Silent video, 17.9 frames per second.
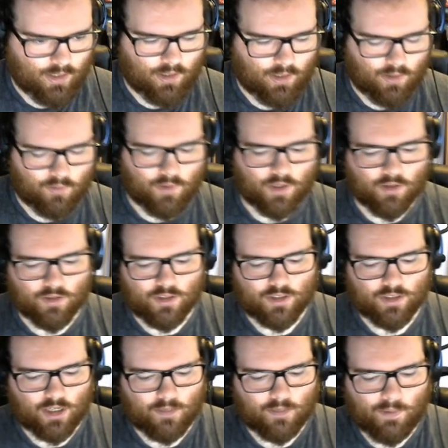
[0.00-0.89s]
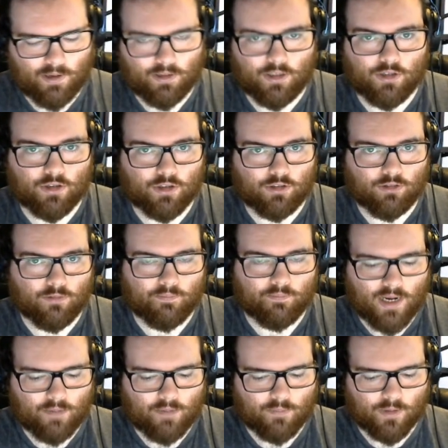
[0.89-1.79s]
we're going to talk about local
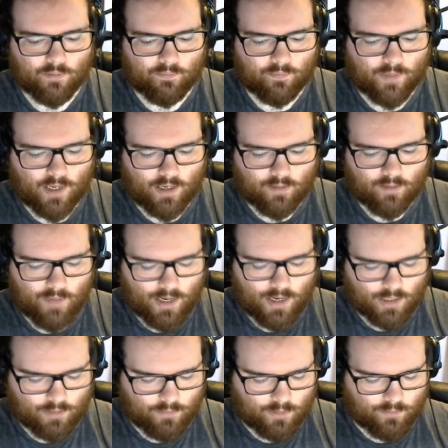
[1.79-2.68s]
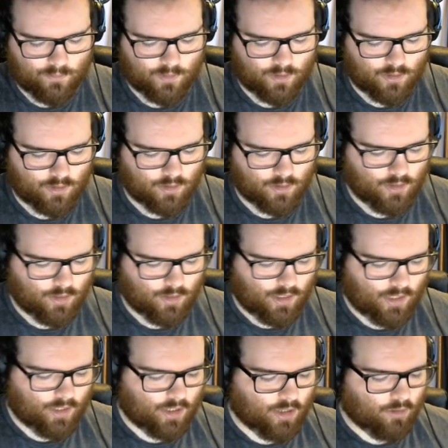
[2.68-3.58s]
minimum and maximums.
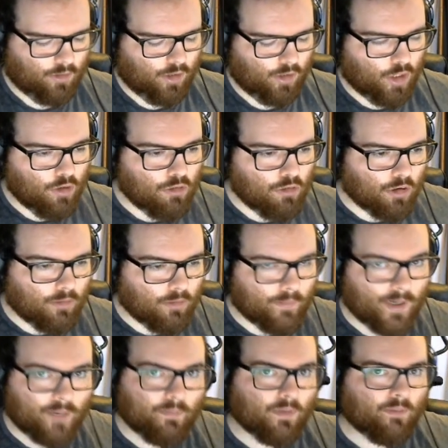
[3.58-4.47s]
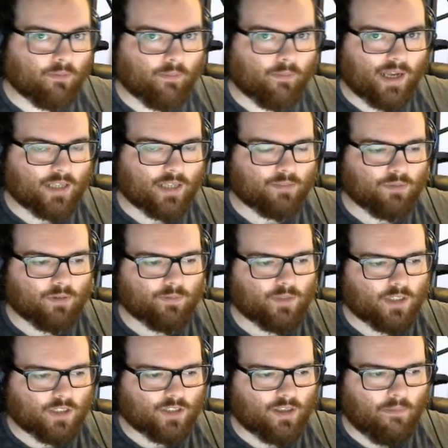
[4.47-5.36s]
And they're called local minimum and maximums
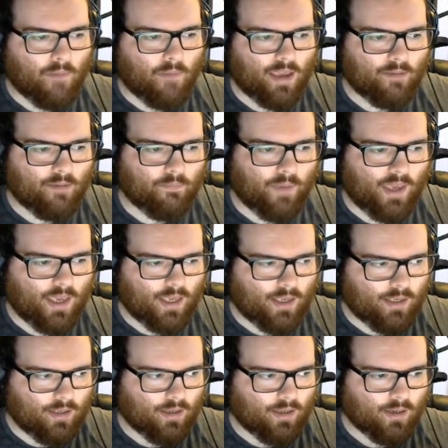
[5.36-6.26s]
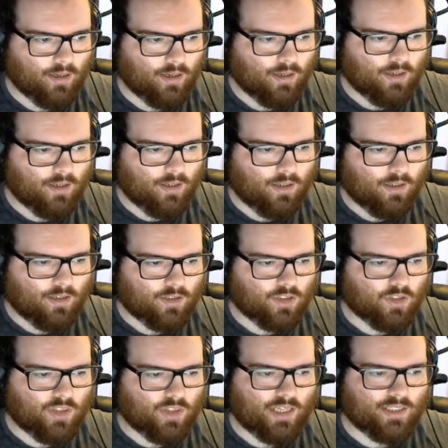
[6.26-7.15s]
because there may be...
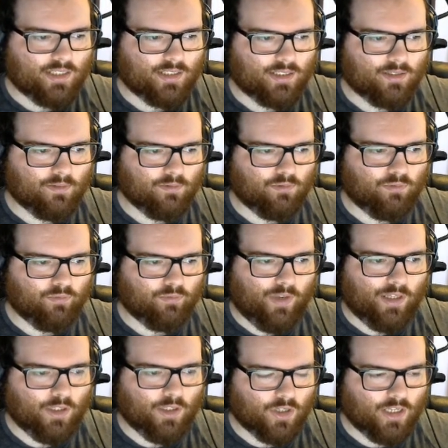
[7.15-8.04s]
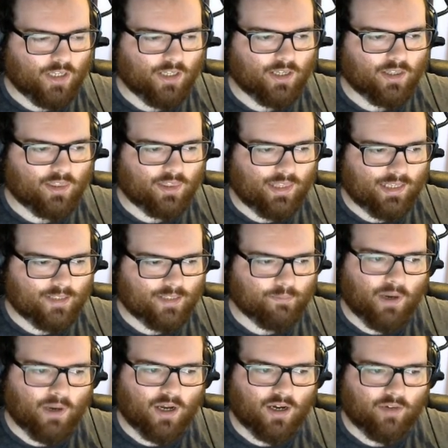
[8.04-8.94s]
So this, we're looking at this
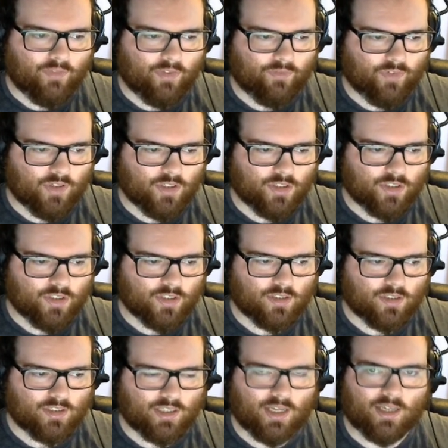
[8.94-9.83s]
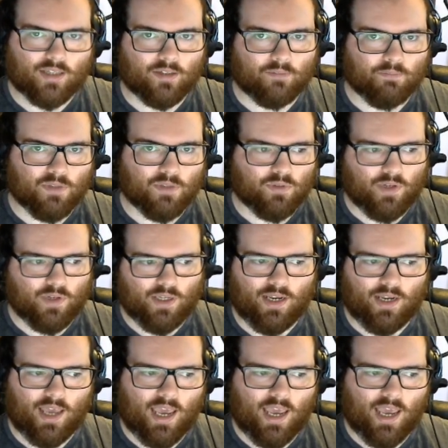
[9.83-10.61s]
part of the function, say, between